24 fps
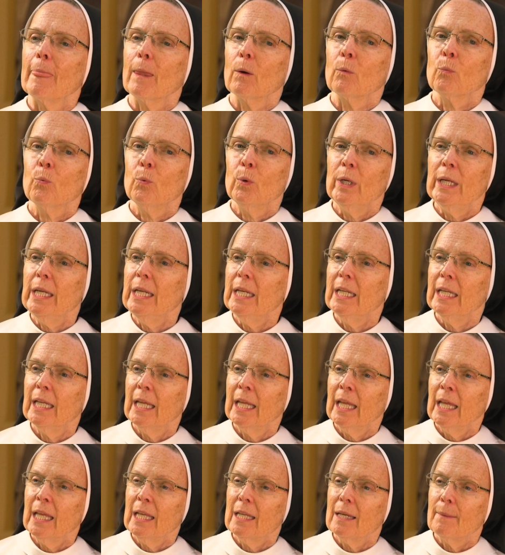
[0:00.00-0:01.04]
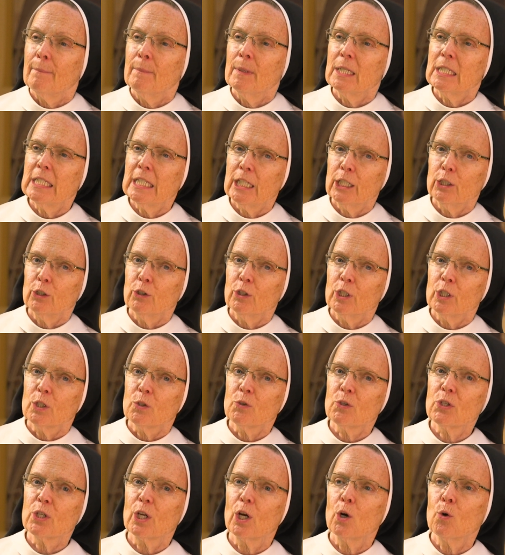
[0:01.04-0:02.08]
reading
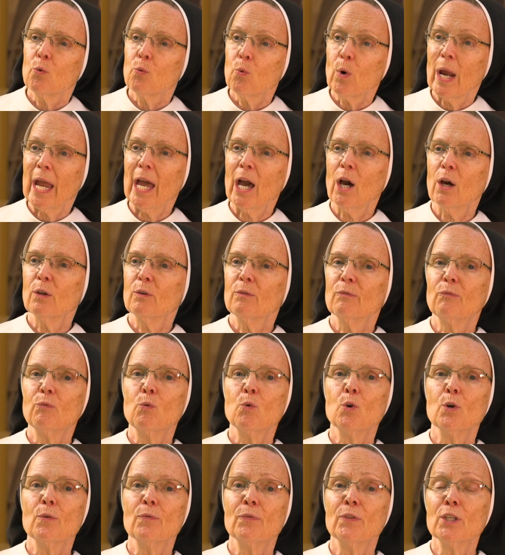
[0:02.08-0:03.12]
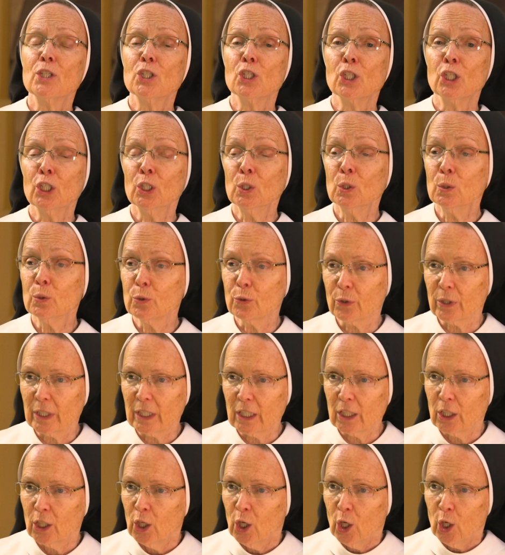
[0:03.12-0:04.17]
materials around for the
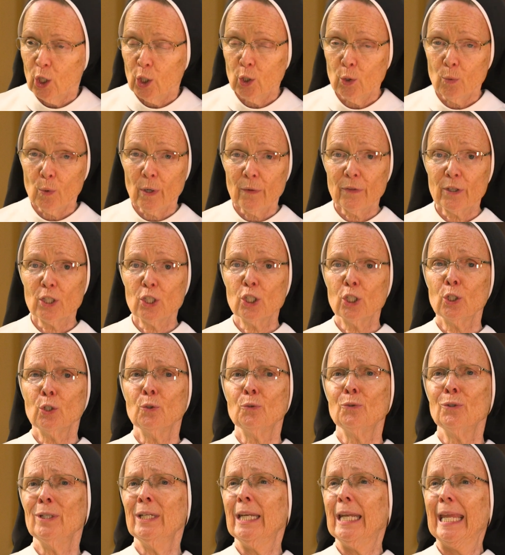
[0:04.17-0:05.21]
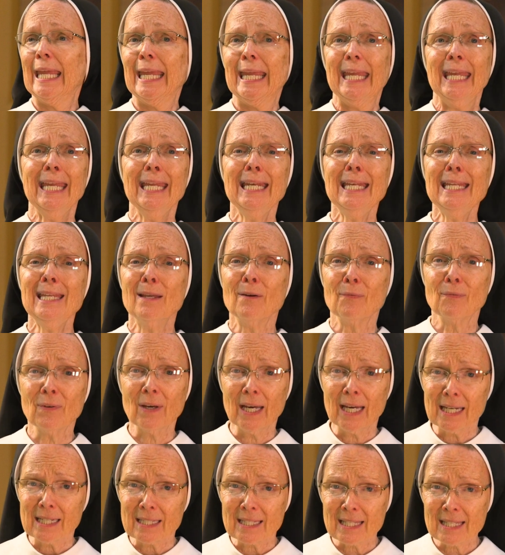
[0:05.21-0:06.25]
children. Who are the children? Any of
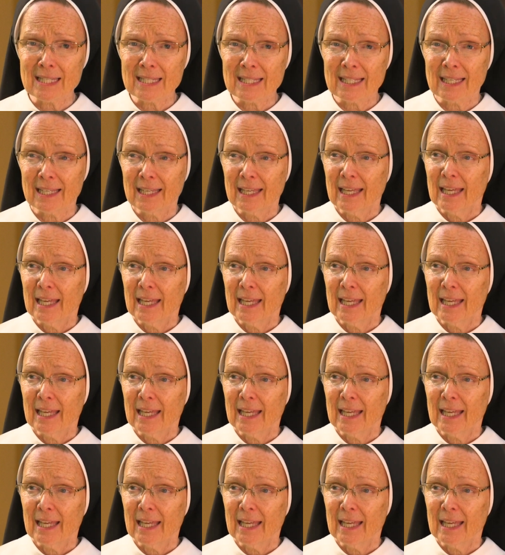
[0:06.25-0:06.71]
us.